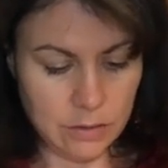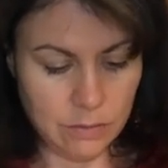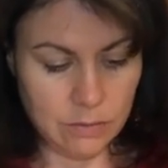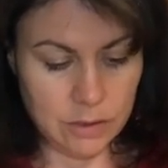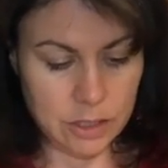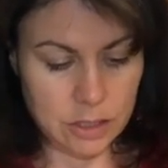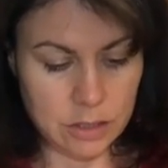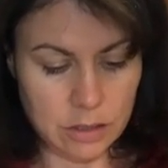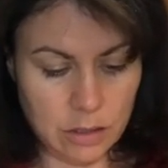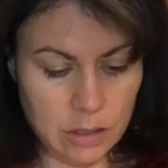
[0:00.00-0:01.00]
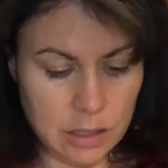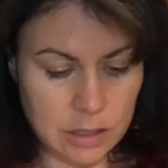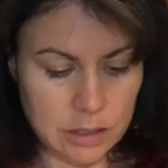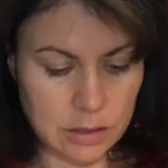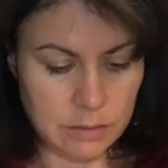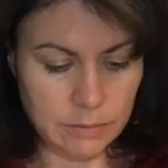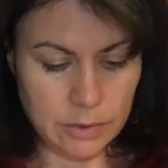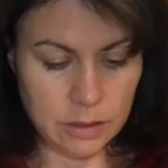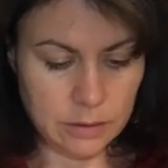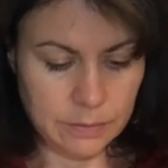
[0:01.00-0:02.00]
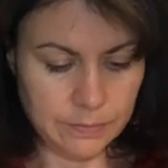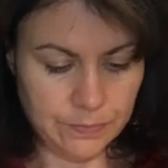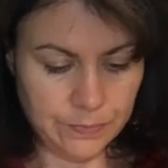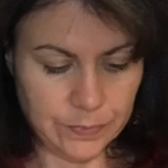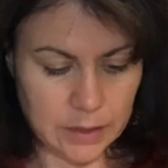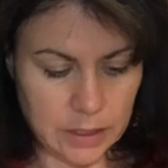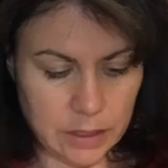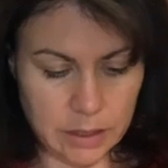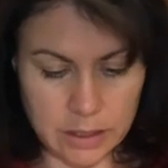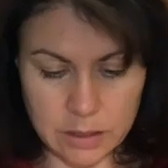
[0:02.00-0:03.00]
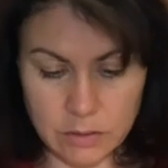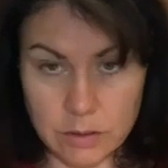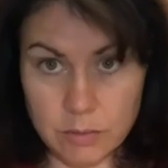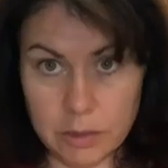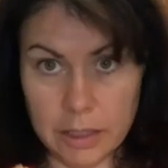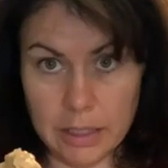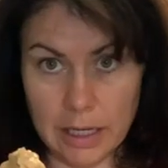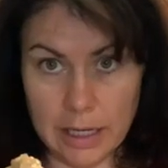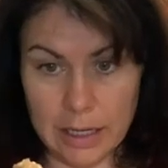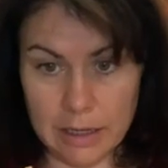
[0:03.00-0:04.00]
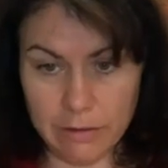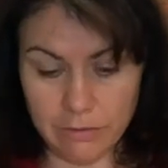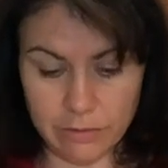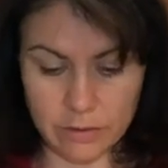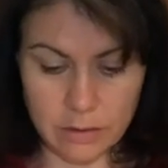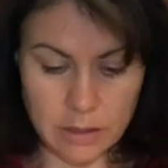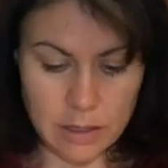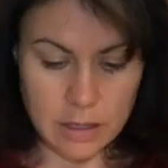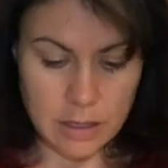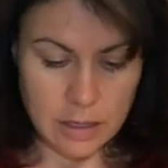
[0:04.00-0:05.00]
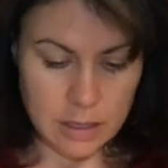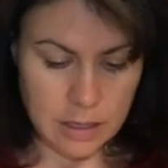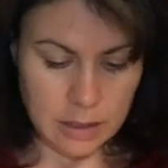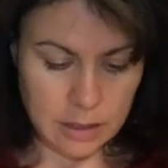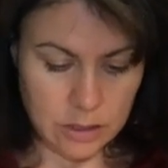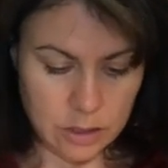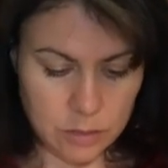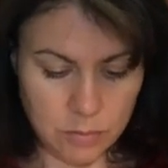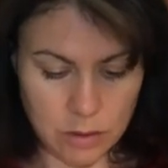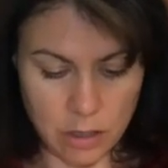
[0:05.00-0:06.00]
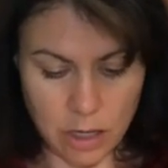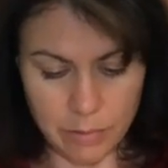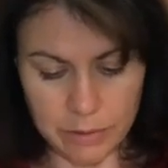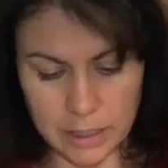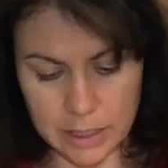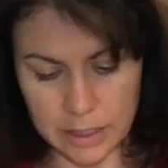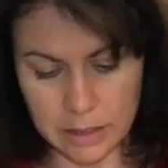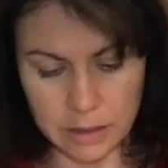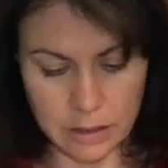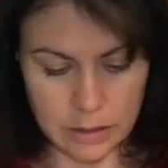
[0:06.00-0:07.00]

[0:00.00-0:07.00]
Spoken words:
which is awesome. All right, so split it in half. And then just plop it in